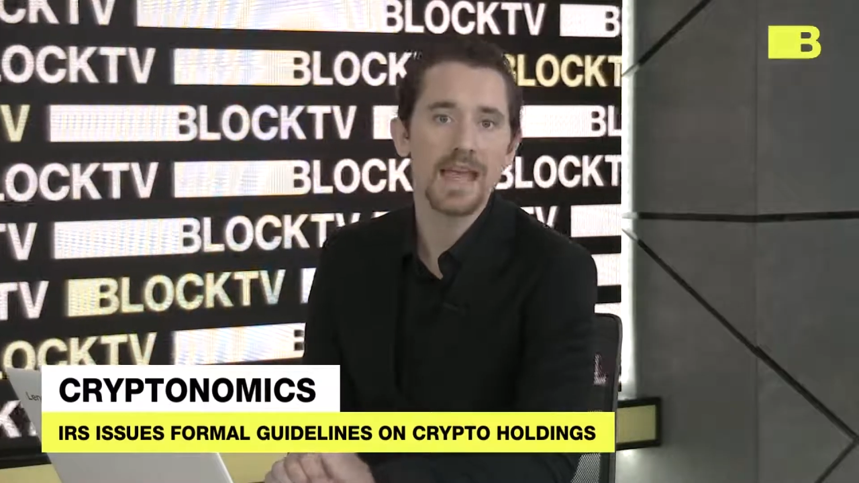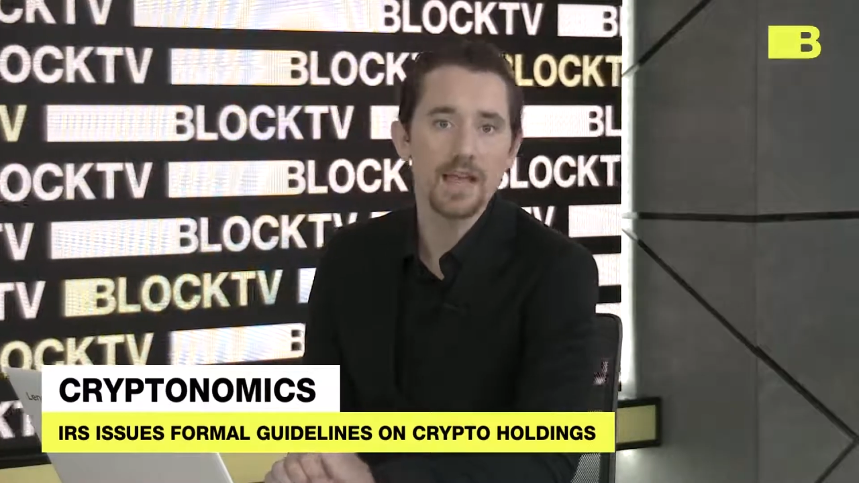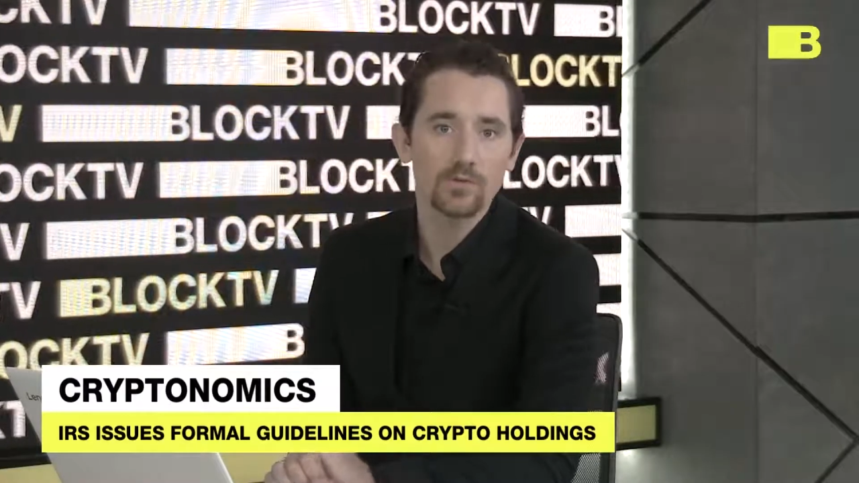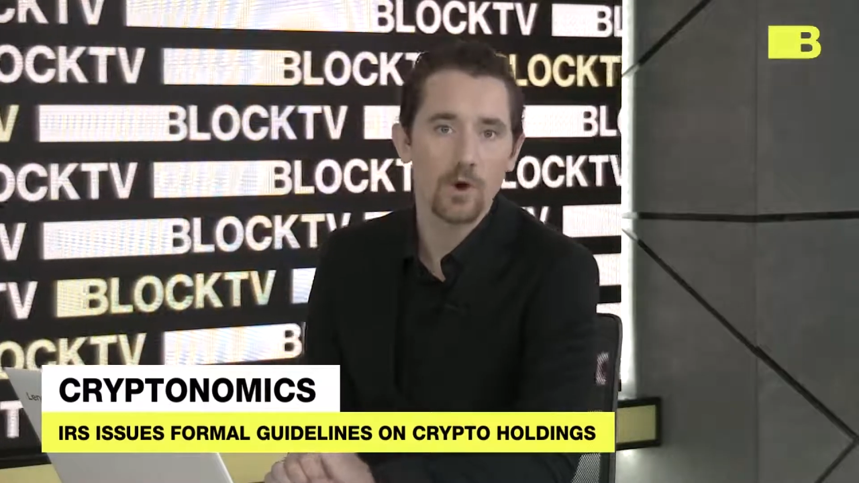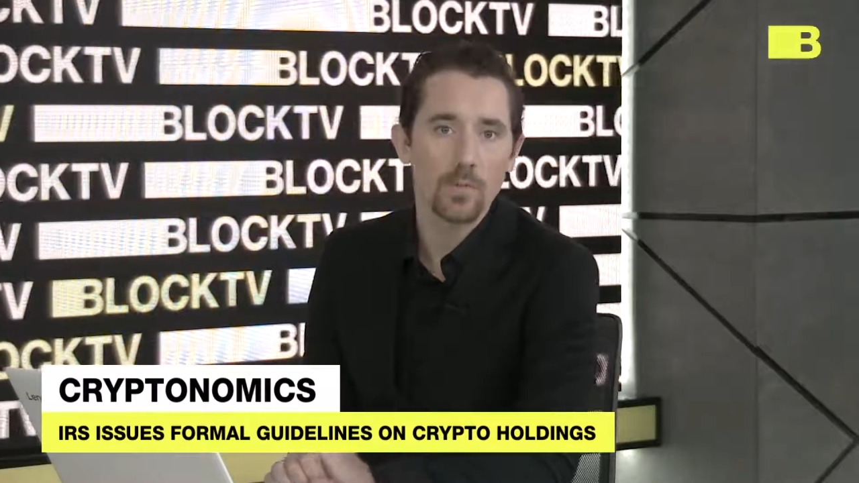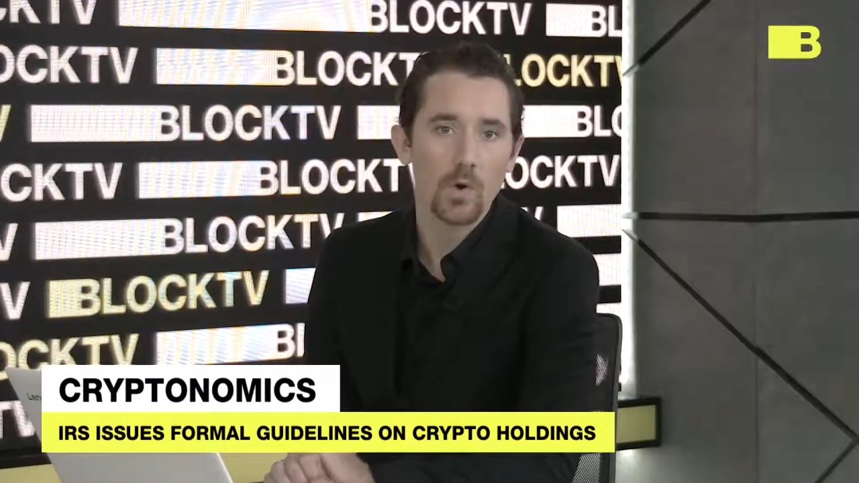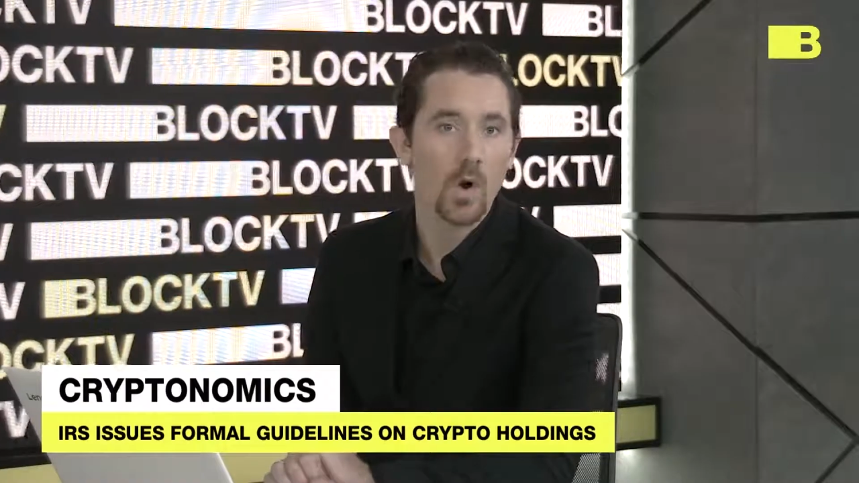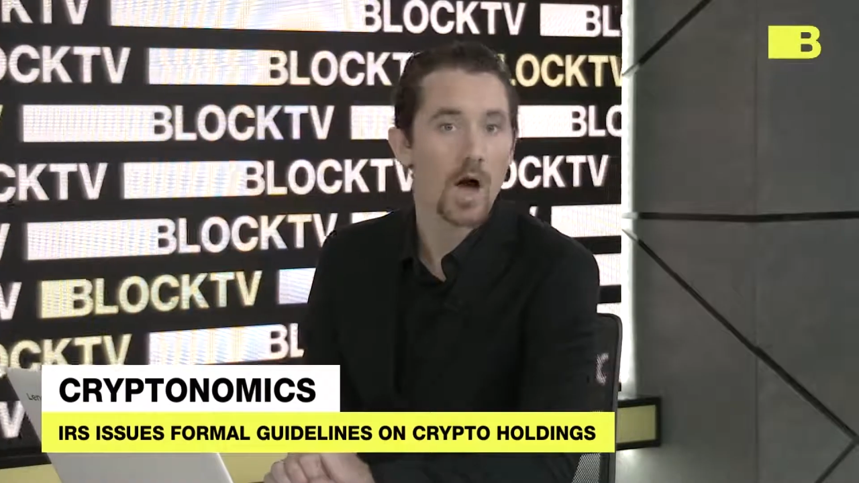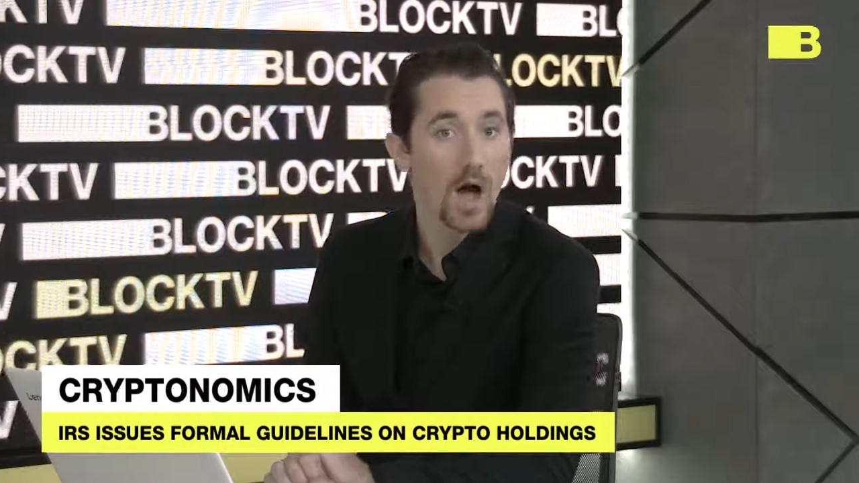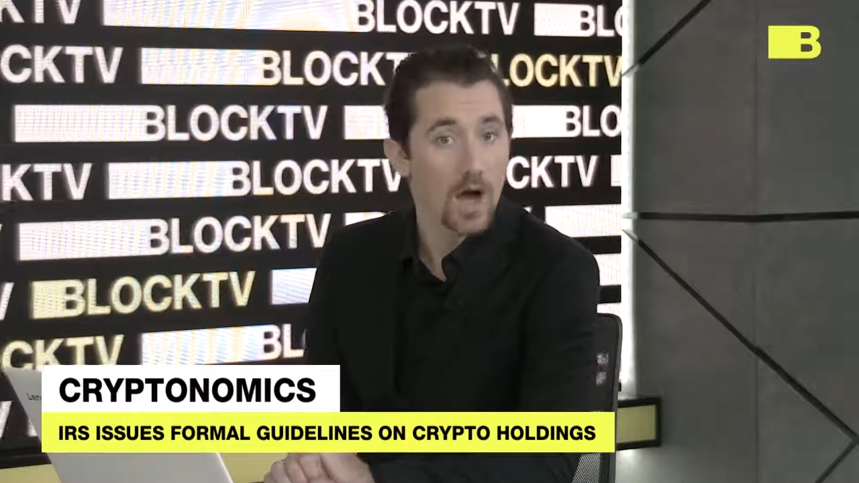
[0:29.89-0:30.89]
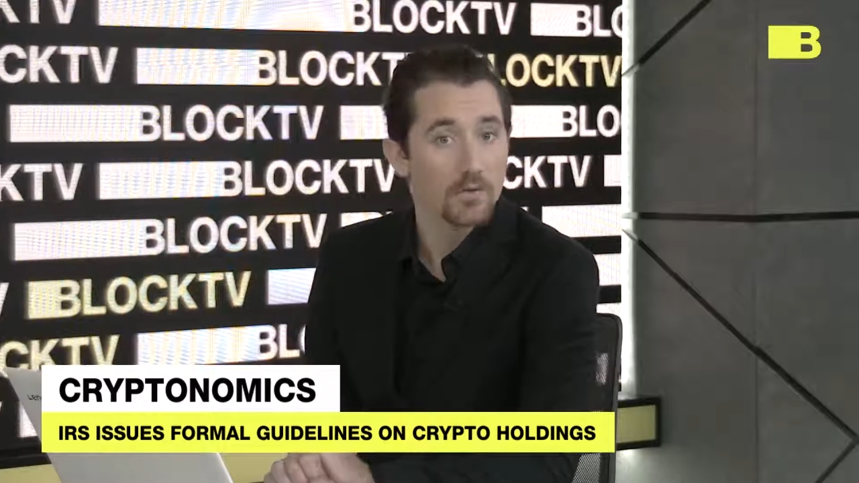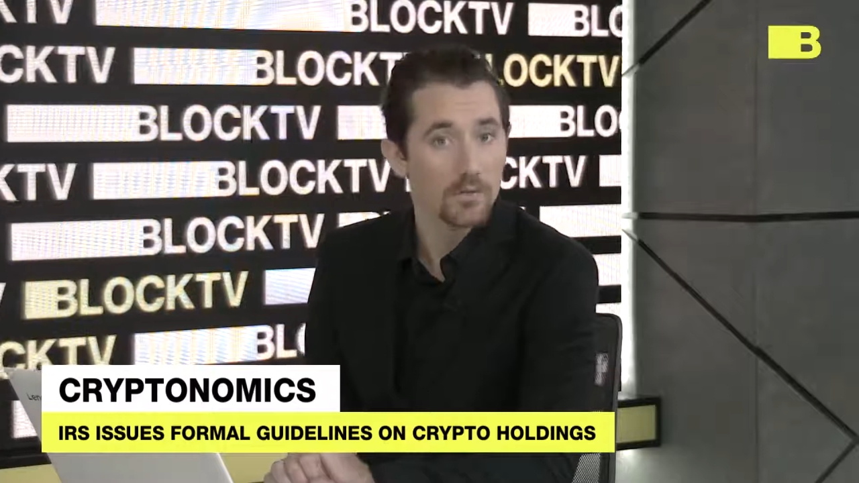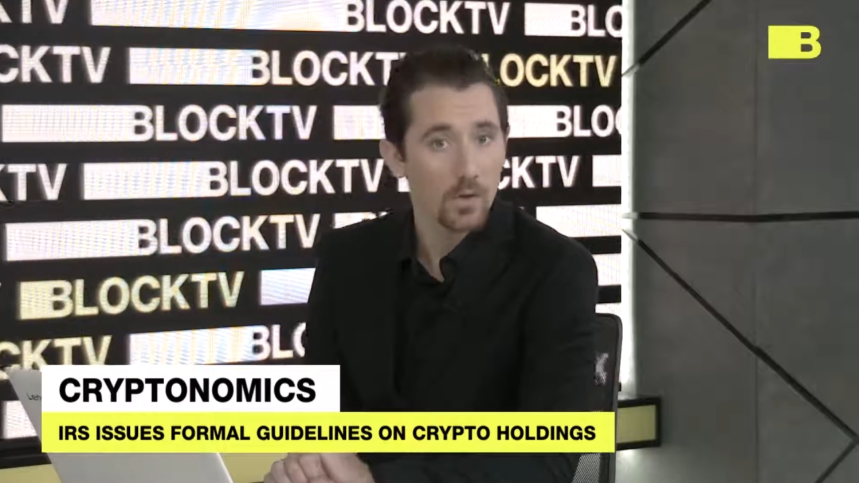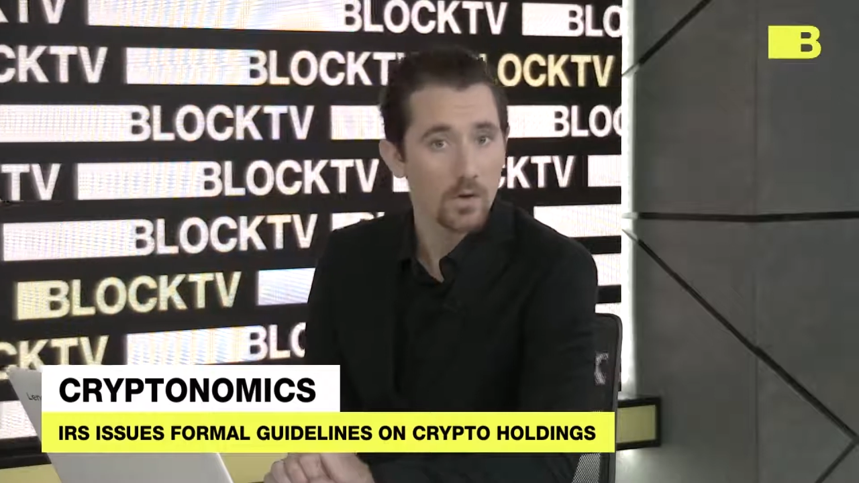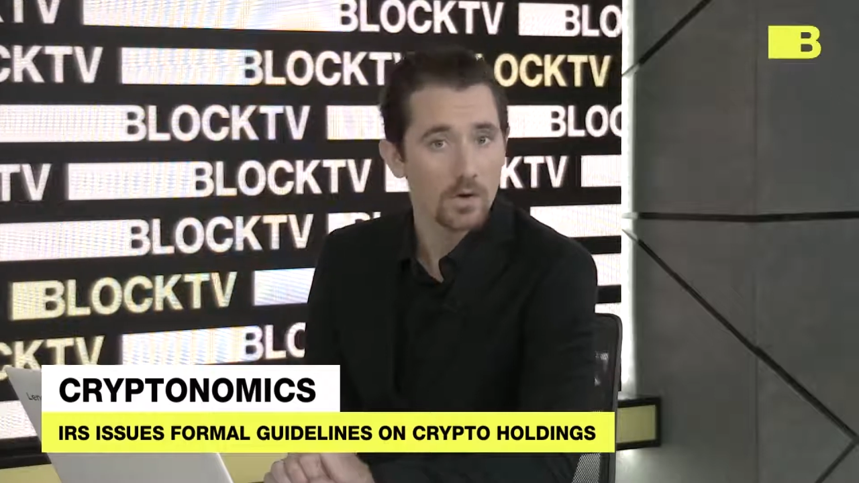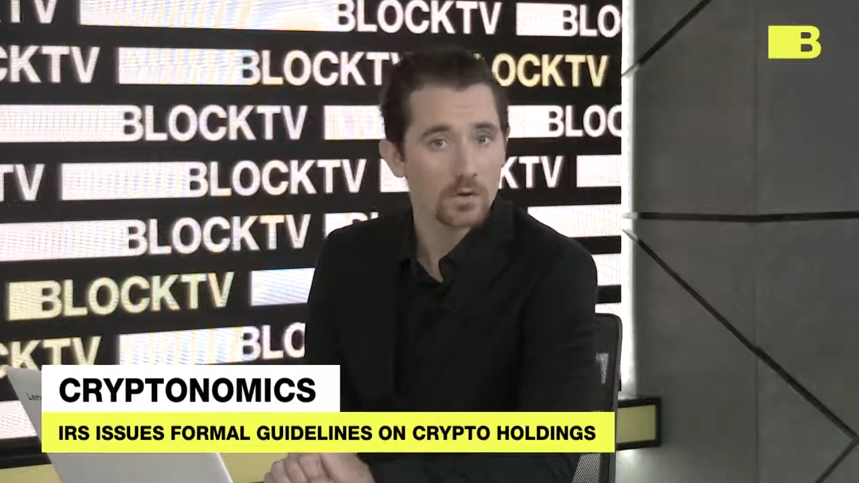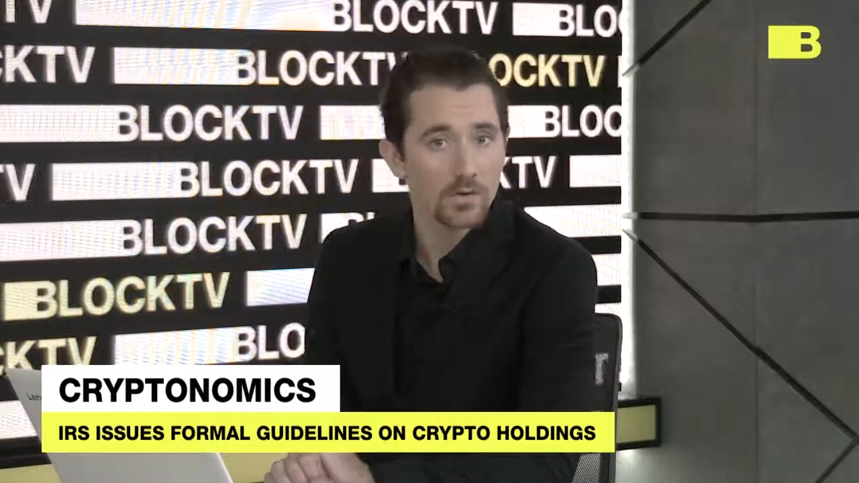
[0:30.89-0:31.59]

airdrop or hard fork